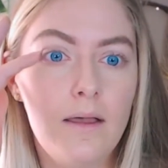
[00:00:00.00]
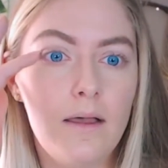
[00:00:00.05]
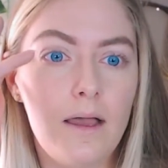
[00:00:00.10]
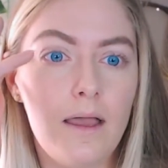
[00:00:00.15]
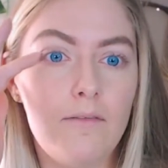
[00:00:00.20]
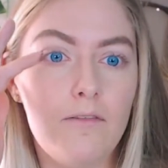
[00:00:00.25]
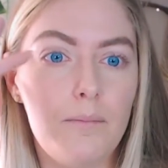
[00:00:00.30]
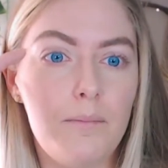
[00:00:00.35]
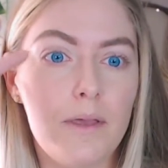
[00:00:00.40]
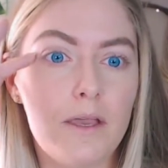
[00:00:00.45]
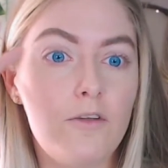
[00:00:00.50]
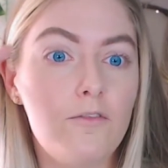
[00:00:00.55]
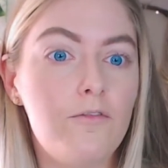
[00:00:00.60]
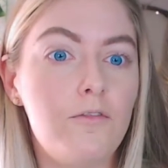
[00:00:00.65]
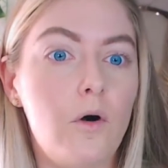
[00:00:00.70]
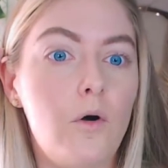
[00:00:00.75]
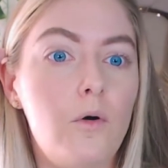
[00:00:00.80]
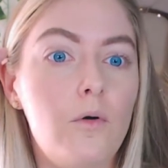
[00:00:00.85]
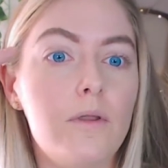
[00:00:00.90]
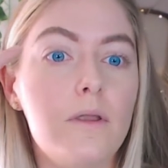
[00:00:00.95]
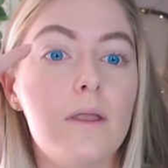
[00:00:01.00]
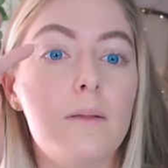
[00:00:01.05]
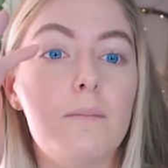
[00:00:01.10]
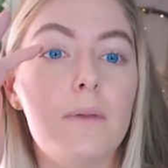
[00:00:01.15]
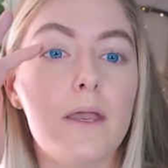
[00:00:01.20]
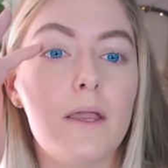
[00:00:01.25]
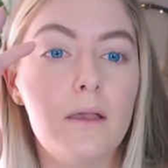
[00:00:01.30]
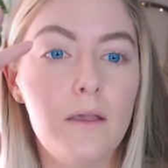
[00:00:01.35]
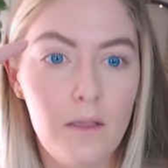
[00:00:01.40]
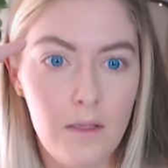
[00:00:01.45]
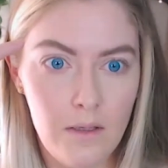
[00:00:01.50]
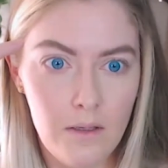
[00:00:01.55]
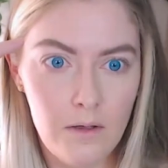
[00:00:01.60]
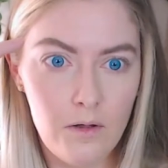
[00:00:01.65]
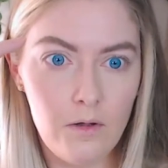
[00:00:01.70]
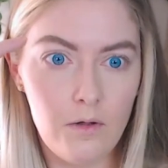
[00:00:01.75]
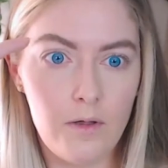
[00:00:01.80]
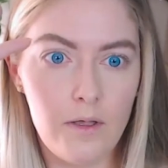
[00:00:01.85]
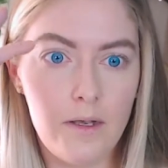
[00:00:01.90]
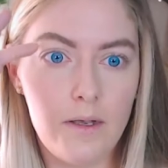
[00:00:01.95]
I have a big fold and a big
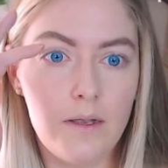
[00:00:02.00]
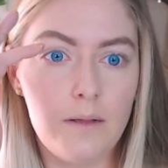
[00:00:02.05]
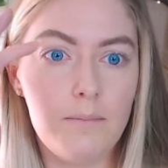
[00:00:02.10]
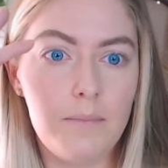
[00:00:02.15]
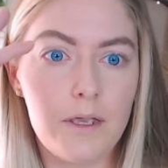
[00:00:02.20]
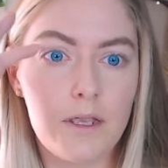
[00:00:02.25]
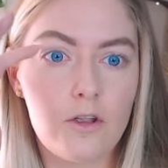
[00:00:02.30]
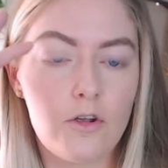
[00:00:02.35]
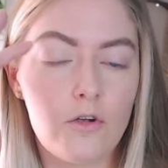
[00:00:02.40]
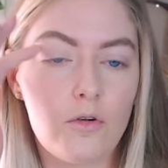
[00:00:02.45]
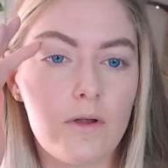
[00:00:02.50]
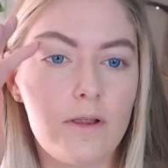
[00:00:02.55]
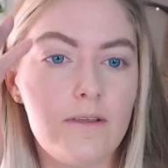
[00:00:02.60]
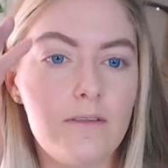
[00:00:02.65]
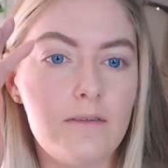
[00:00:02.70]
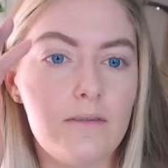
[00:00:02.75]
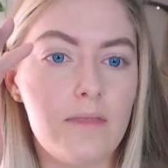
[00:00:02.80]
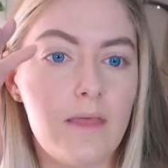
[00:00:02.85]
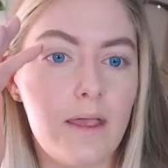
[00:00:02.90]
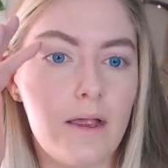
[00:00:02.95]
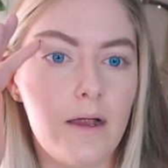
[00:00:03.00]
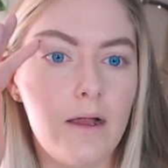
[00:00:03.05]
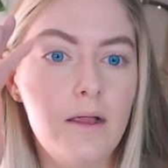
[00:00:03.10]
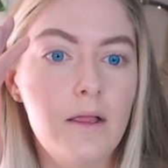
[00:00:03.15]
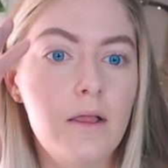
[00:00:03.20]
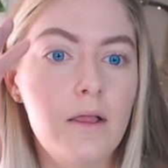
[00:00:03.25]
hood and a big crease there.